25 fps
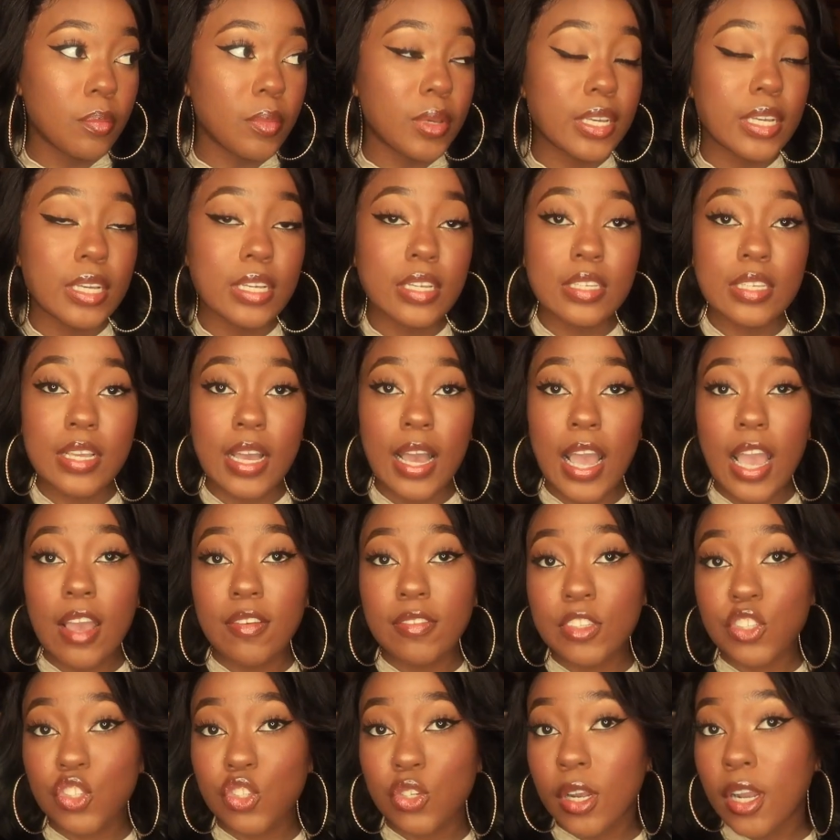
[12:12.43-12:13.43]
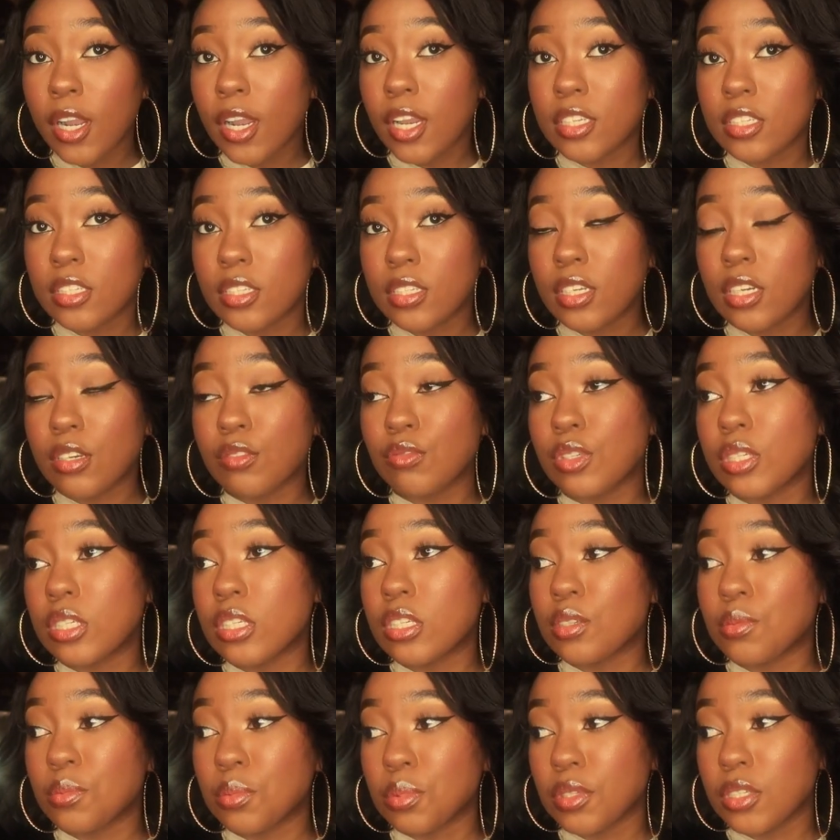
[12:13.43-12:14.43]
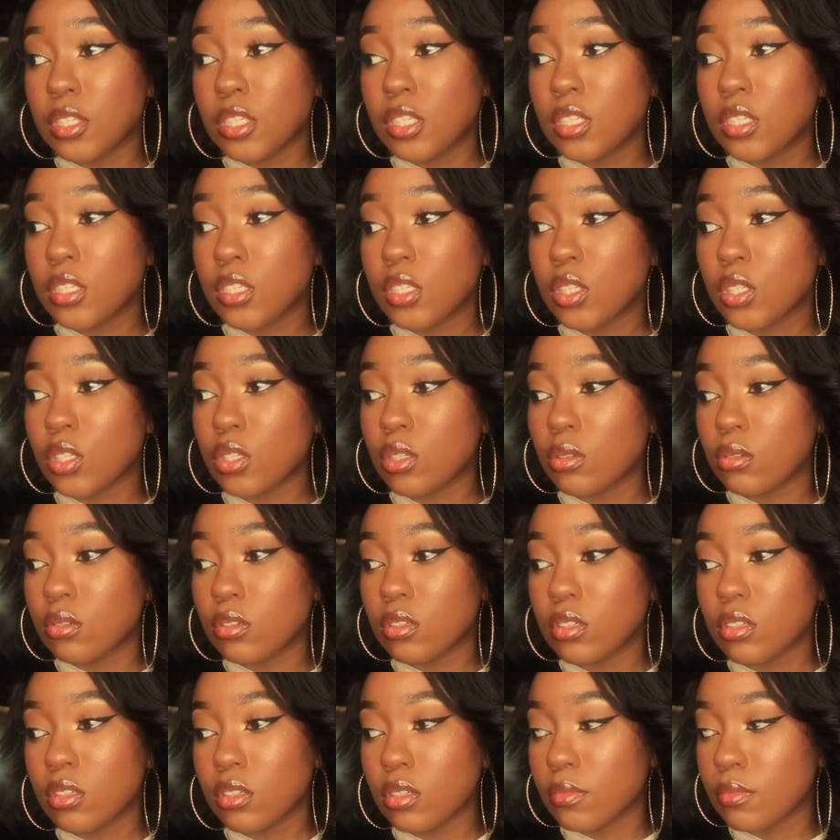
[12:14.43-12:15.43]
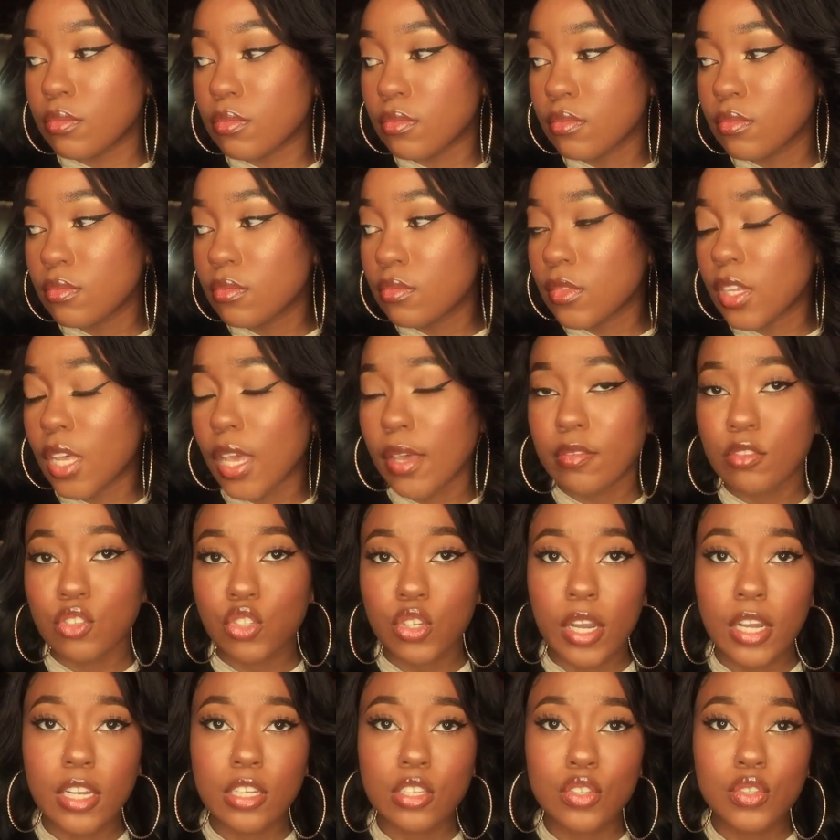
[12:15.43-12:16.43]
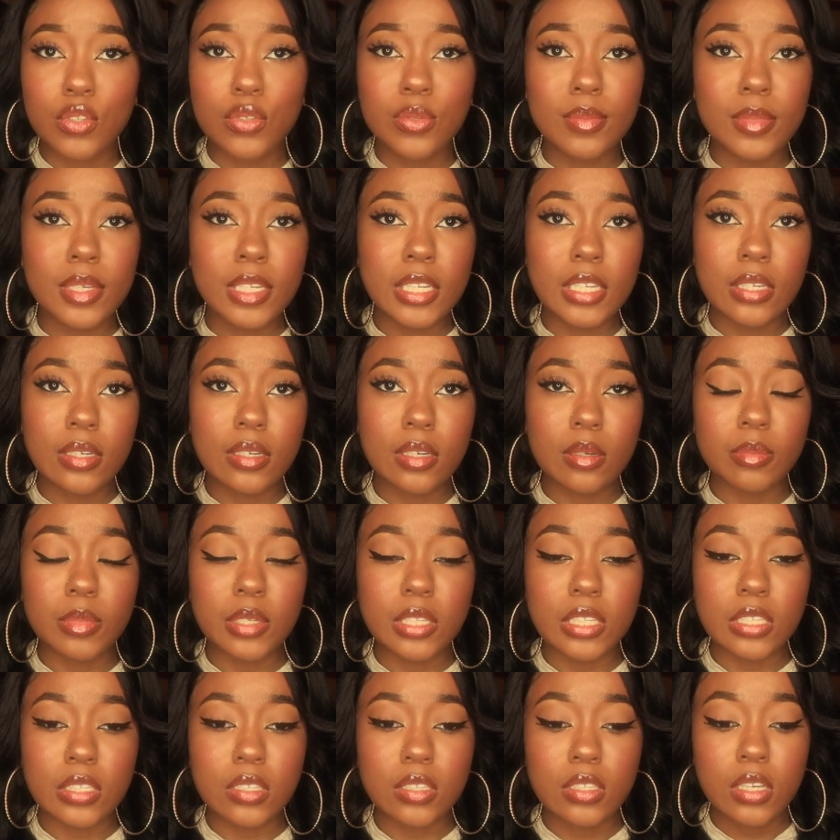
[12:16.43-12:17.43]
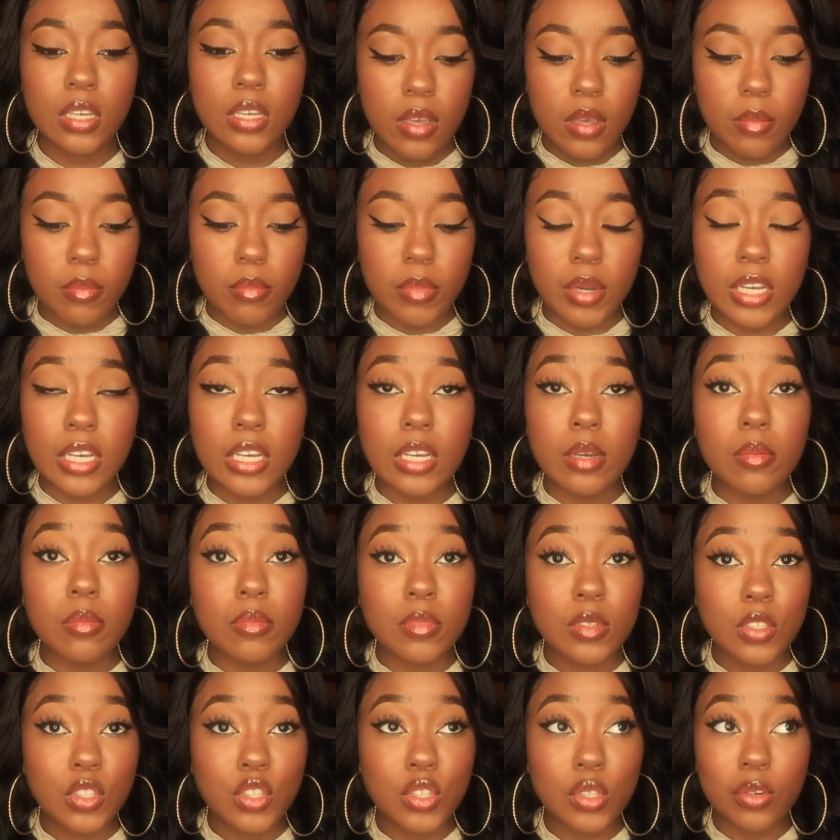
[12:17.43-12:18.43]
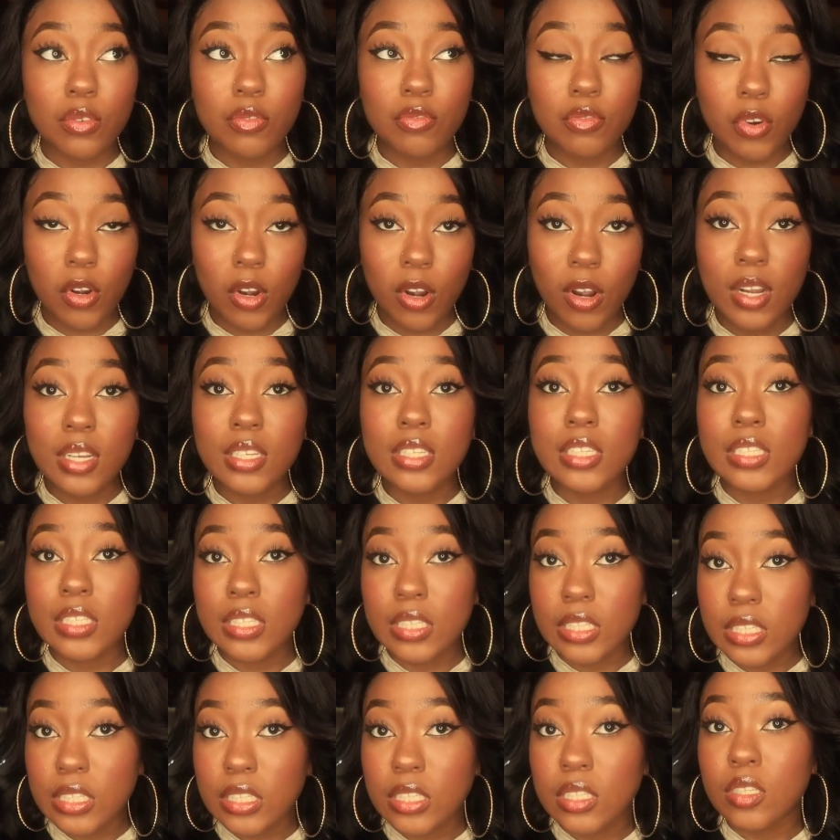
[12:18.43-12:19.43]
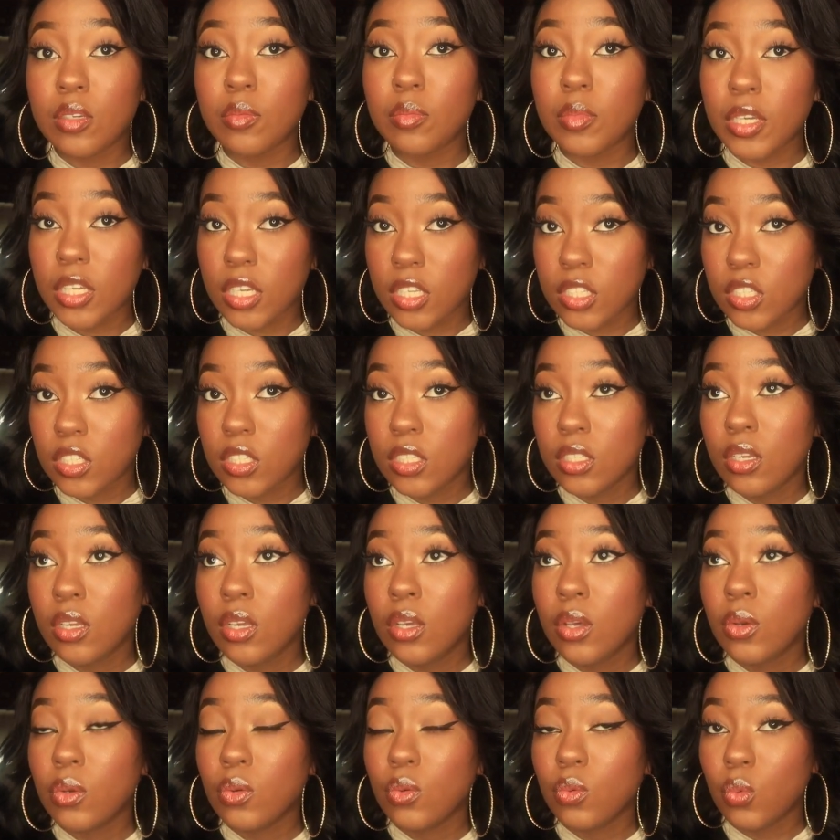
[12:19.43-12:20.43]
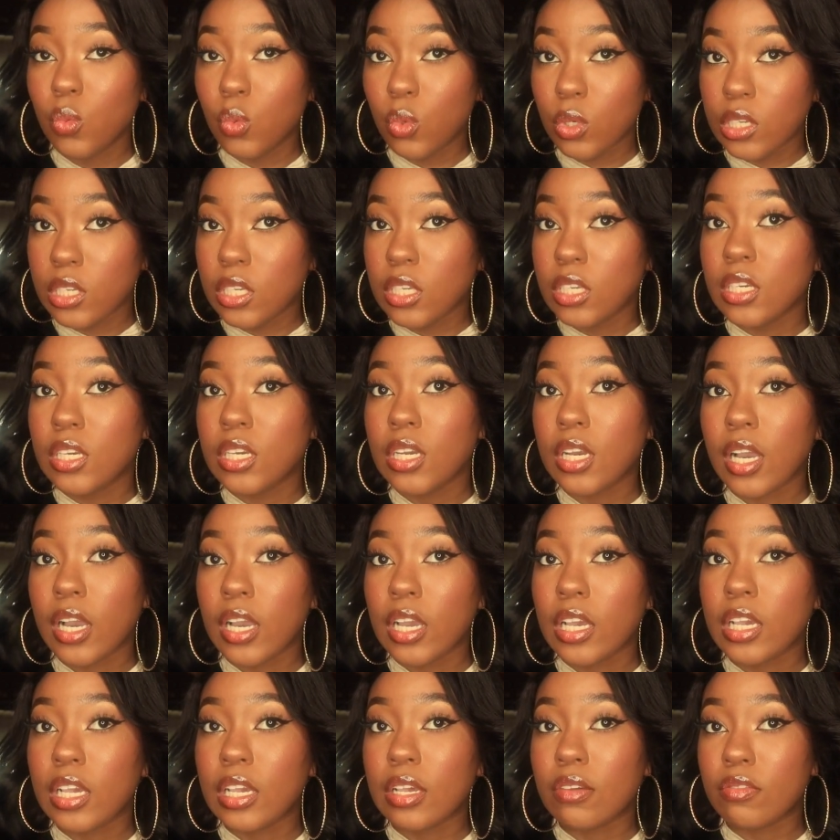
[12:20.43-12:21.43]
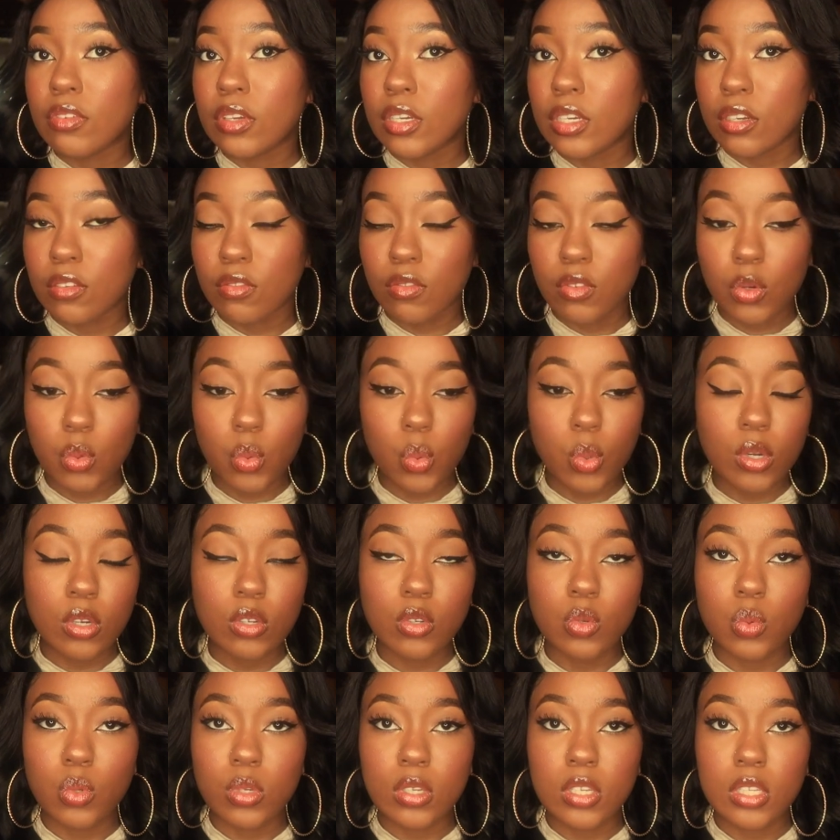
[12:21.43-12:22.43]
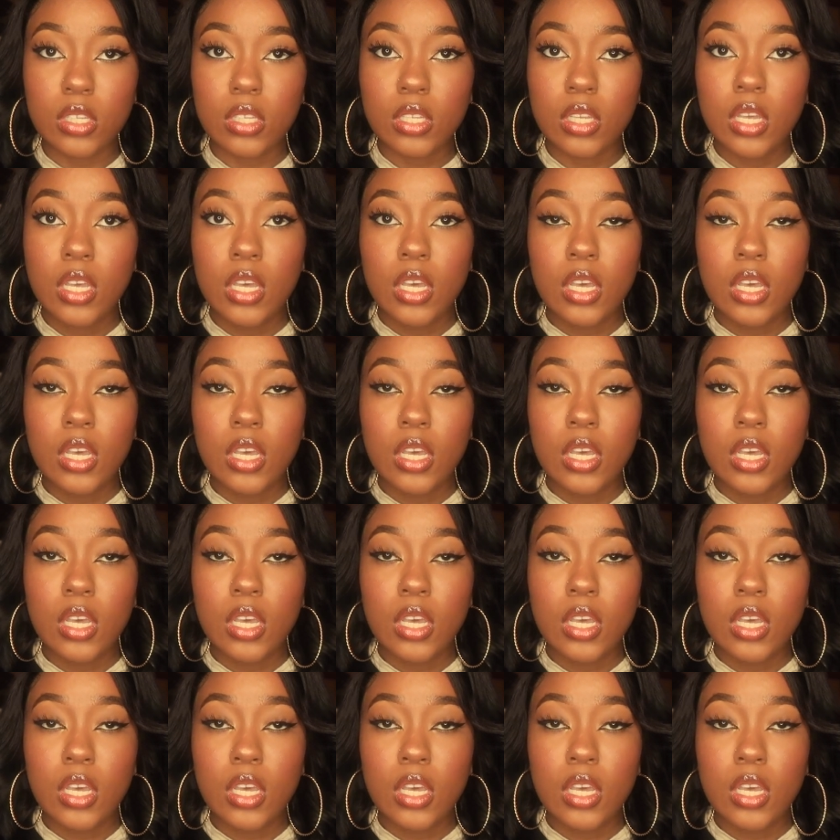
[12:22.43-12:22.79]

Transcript: because I haven't tried every company. So um, I haven't tried too many companies but so far, this is the best wig I have ever worked with.